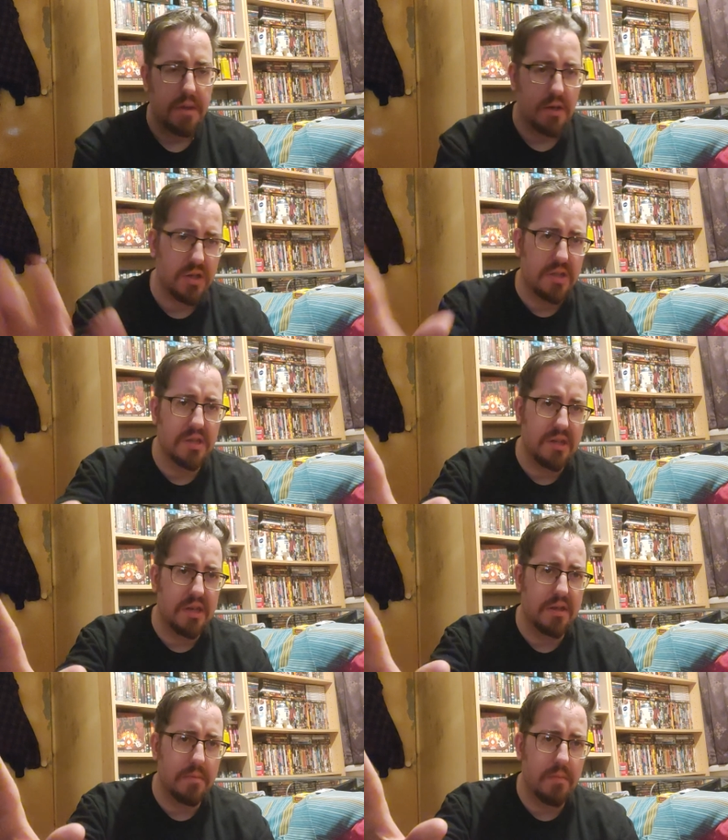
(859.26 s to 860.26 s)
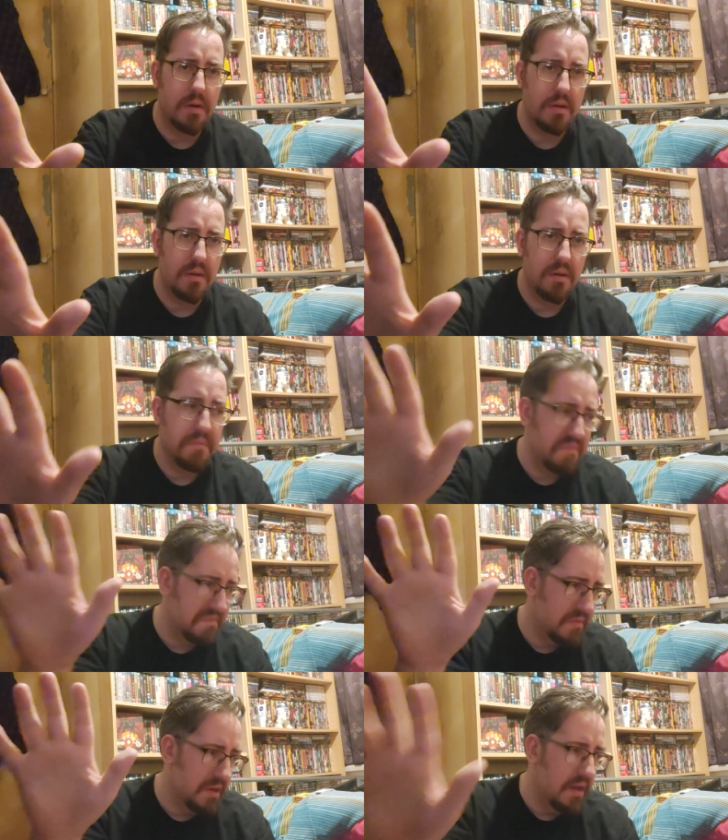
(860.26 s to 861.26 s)
Jason Statham
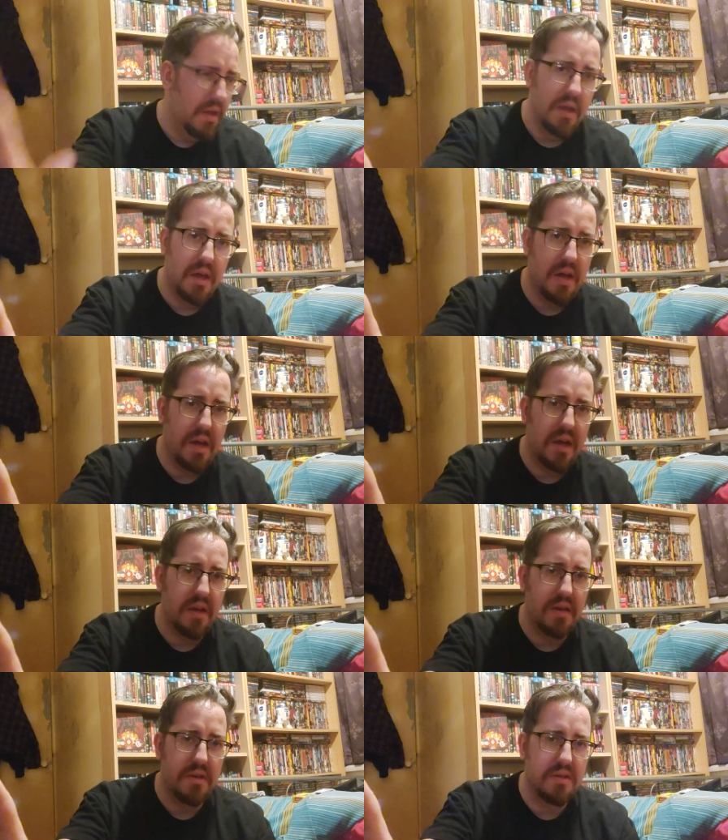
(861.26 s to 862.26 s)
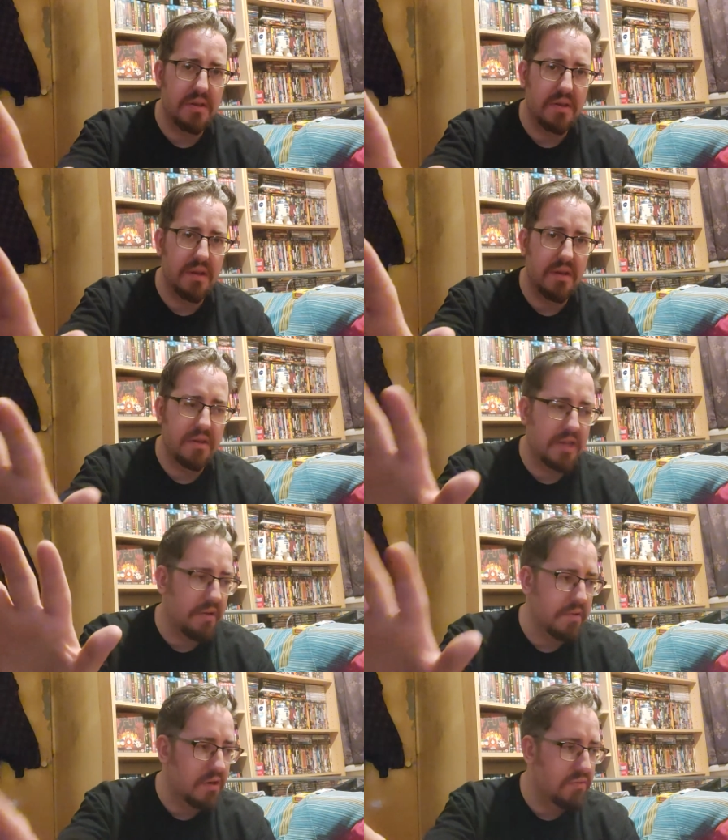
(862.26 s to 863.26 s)
and
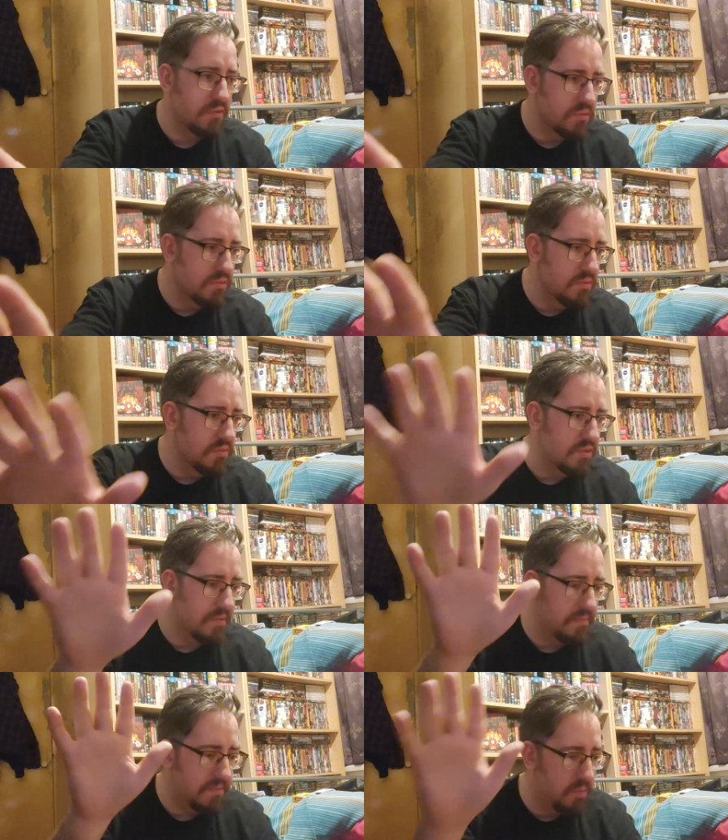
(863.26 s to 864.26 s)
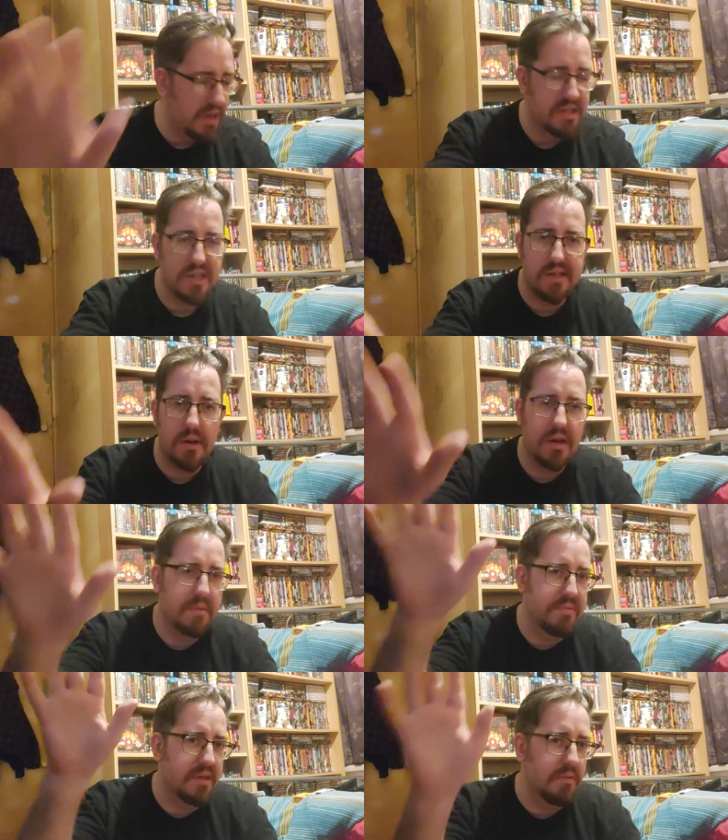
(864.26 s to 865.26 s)
Terry Crews and Wesley
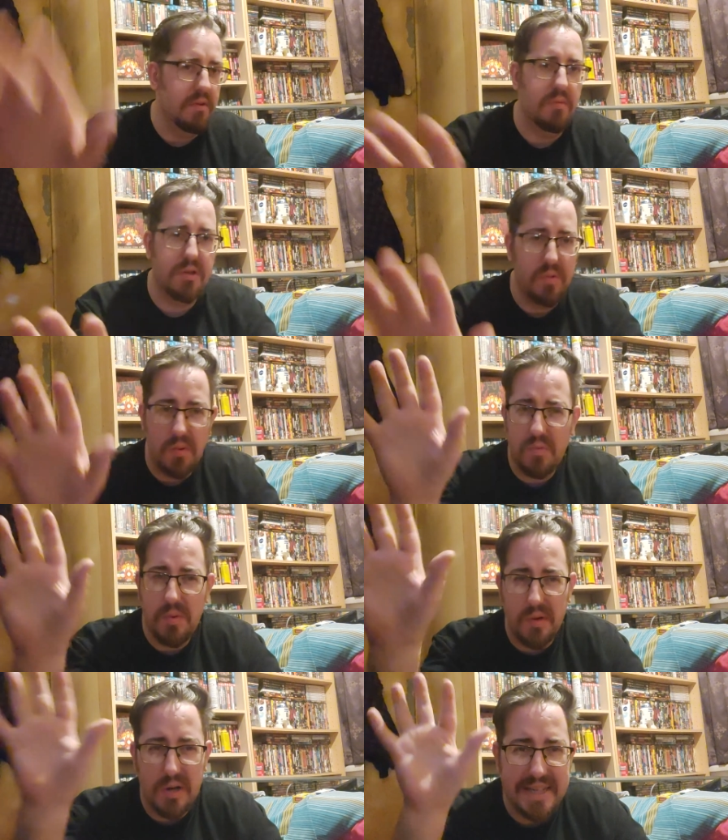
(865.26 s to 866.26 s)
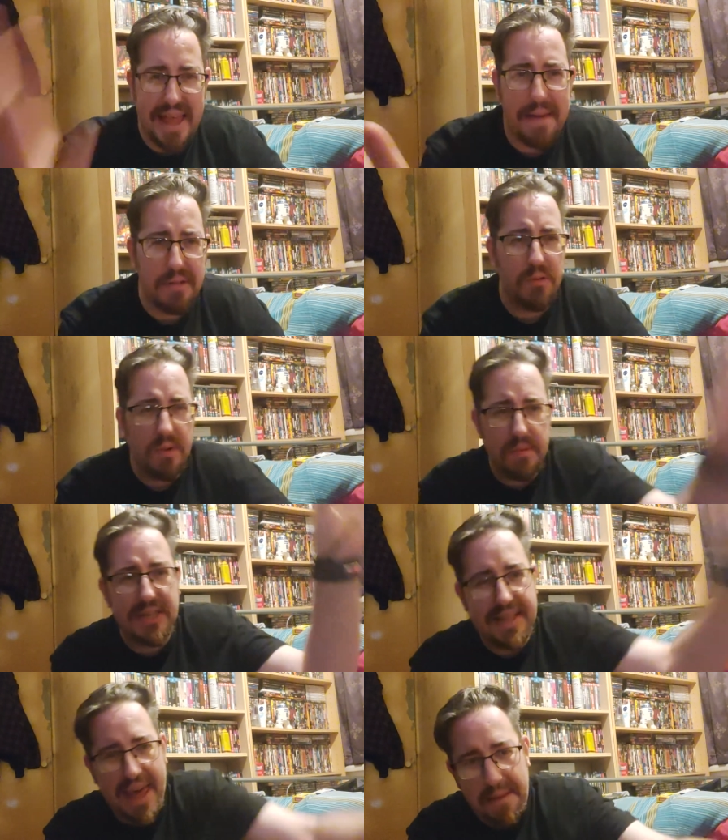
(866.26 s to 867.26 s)
Snipes and all that? We want to watch them. We don't want to
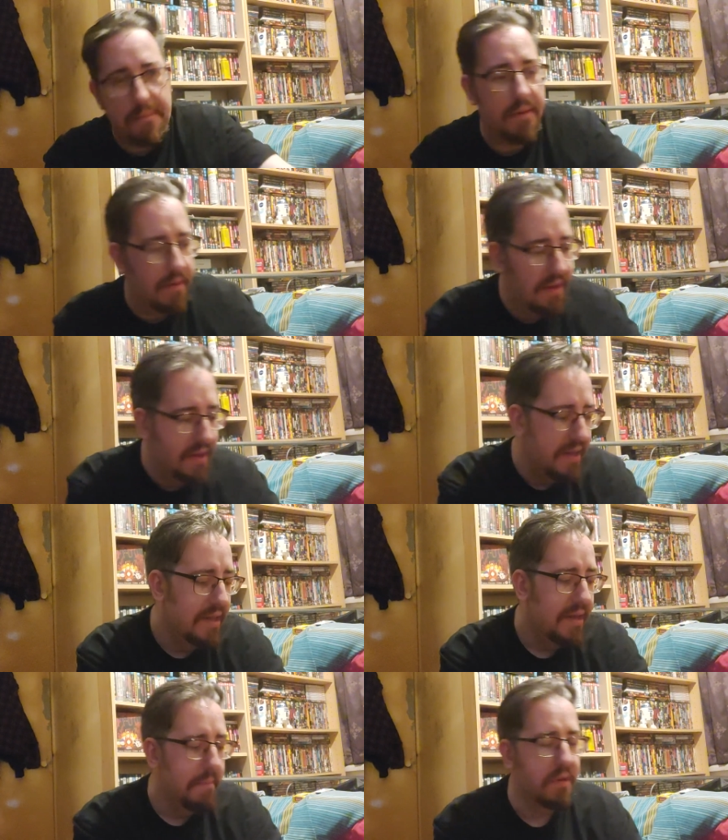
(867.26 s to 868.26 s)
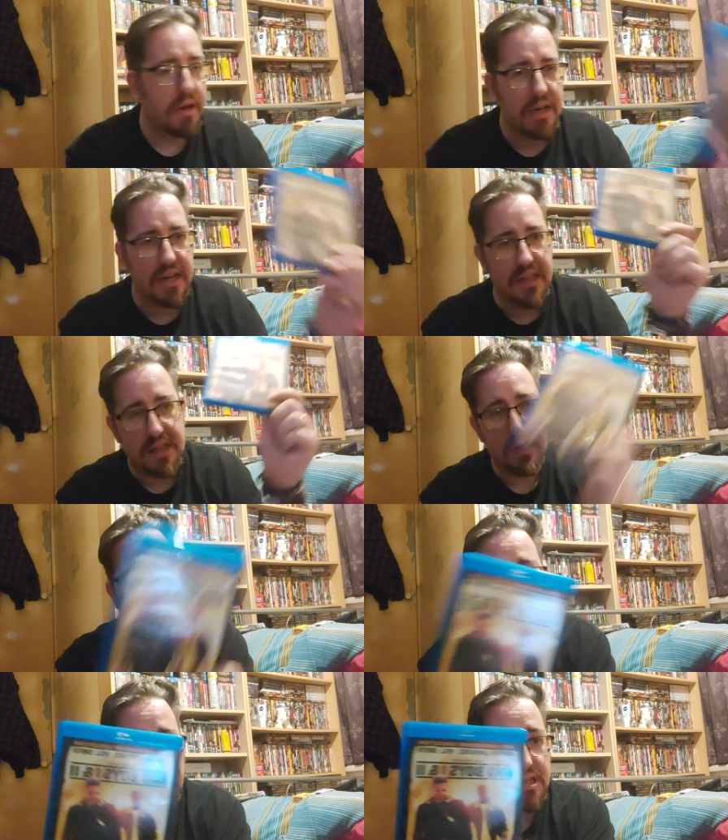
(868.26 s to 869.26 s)
watch them. But luckily, this
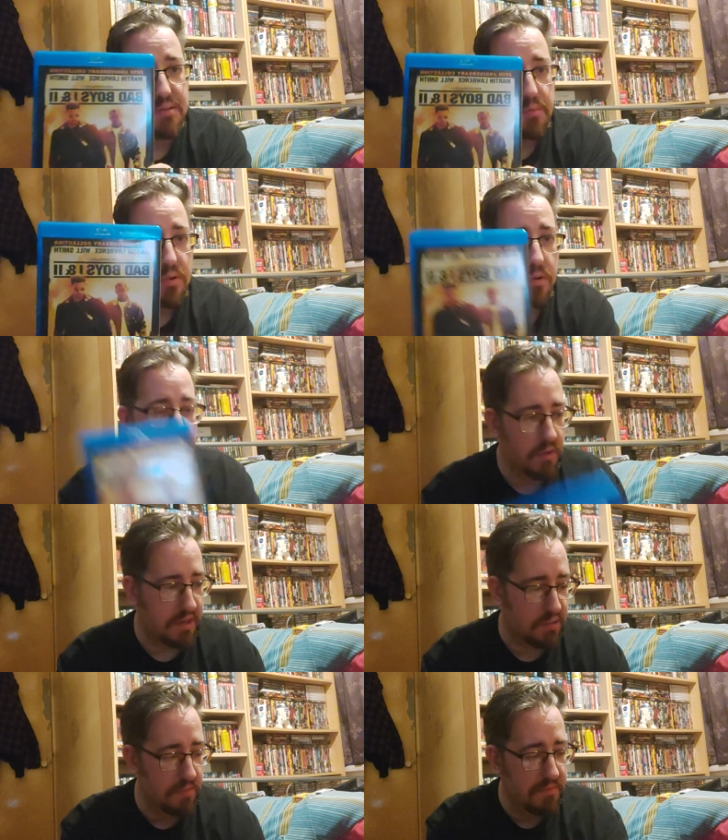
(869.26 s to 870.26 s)
focuses more. Not this one.